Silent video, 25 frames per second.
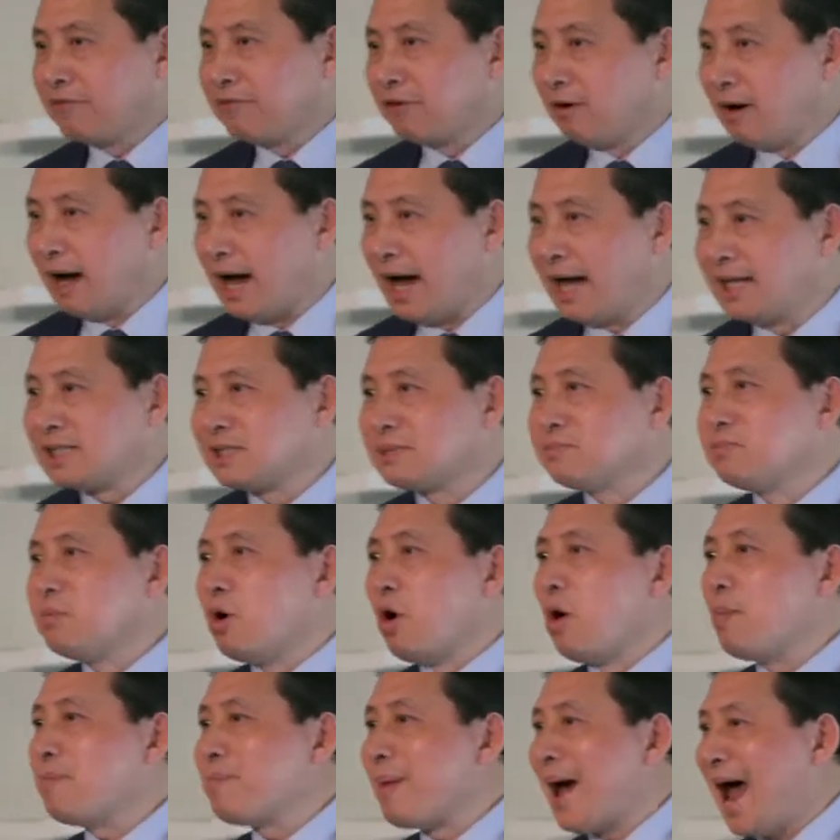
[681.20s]
phone has
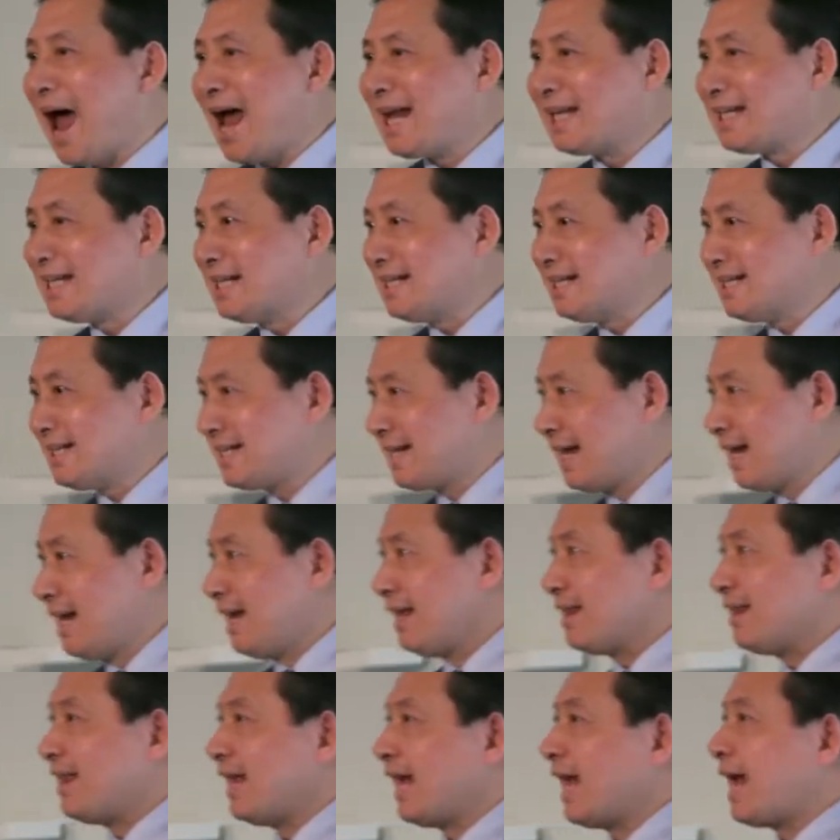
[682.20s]
more patents
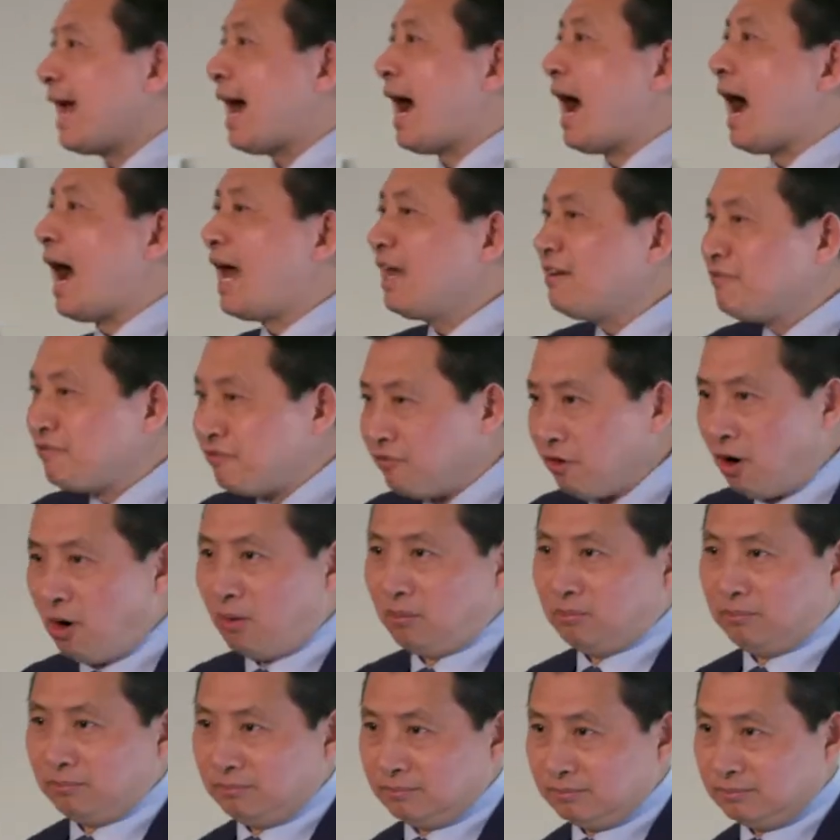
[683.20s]
than iPhone,
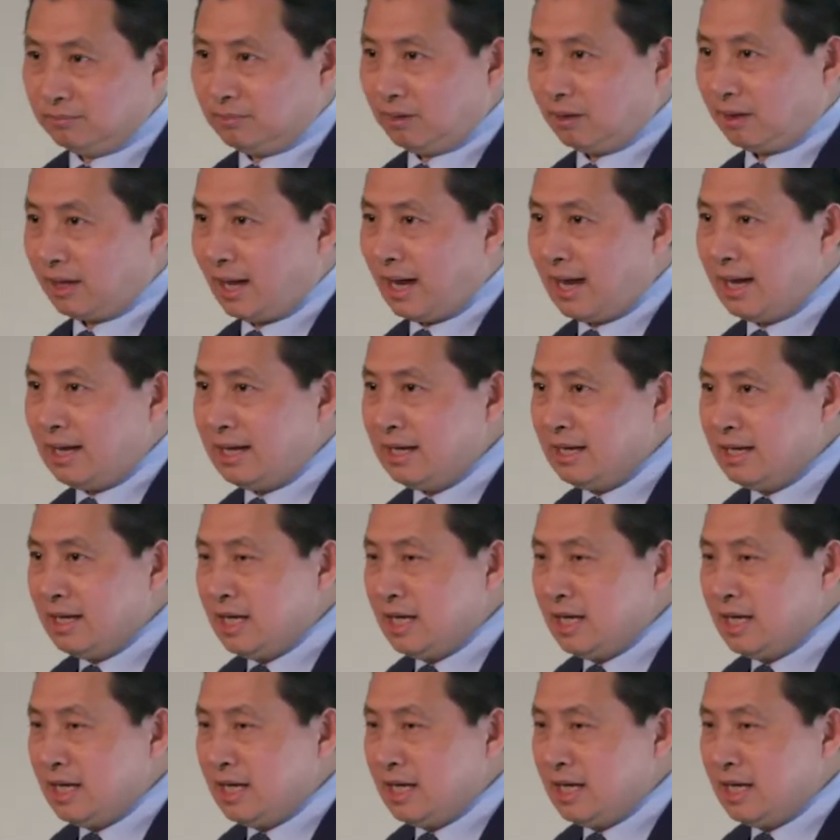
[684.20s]
okay?